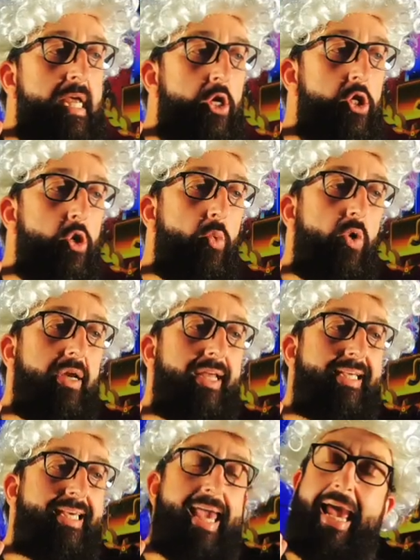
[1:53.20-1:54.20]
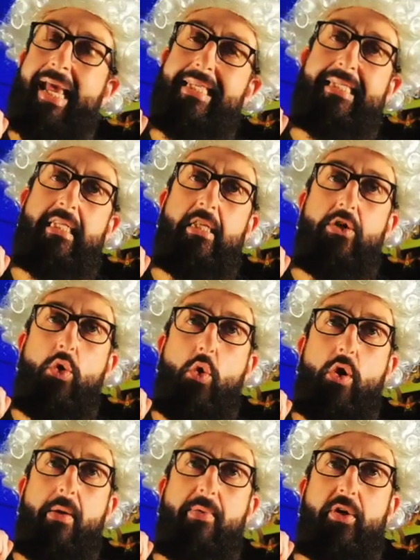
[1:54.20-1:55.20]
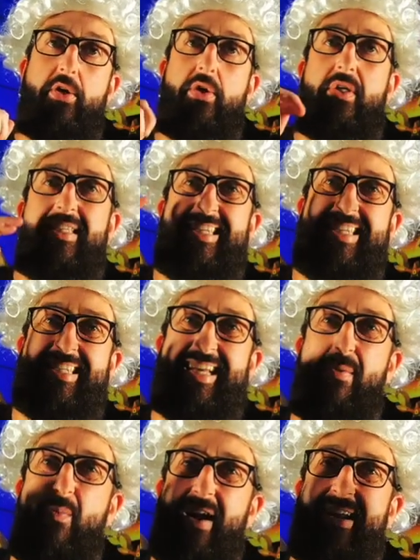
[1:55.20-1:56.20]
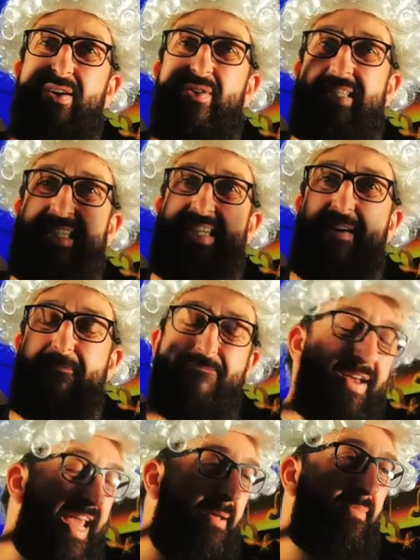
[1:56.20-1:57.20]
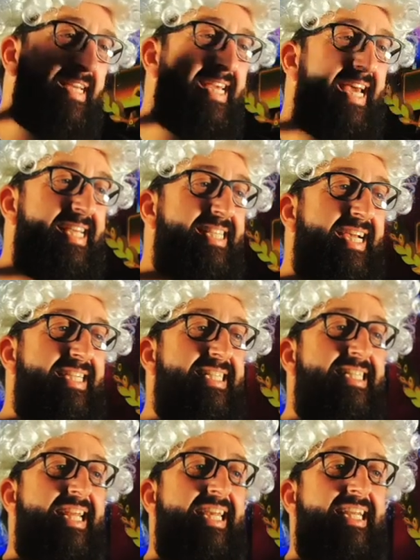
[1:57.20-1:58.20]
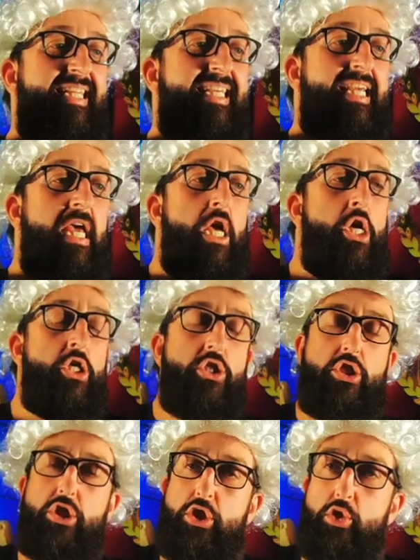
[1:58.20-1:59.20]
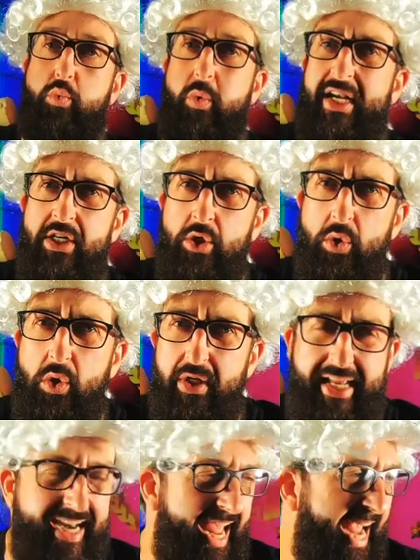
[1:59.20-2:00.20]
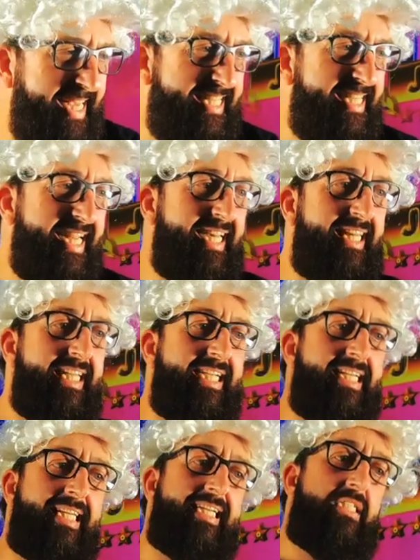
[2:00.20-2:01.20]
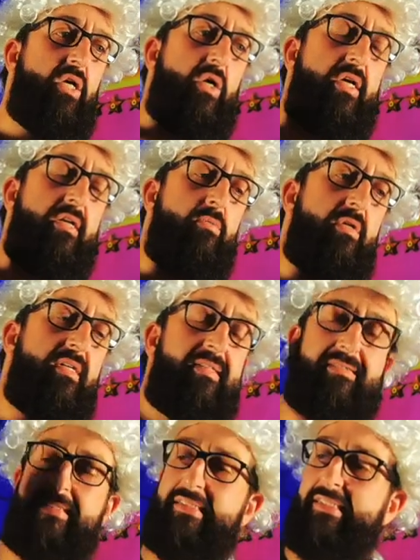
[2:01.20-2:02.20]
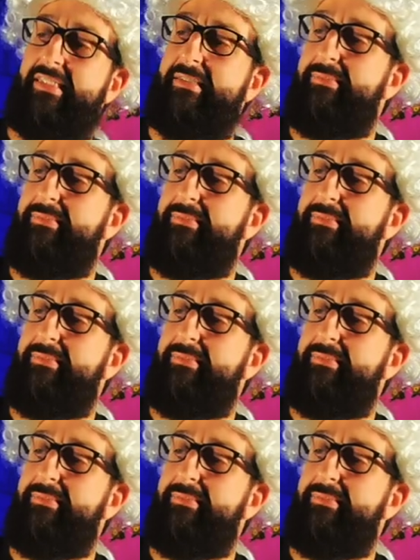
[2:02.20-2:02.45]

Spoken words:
you want to cancel an order because someone else in your family has accidentally swindled and accidentally clicked on it. Well, I'm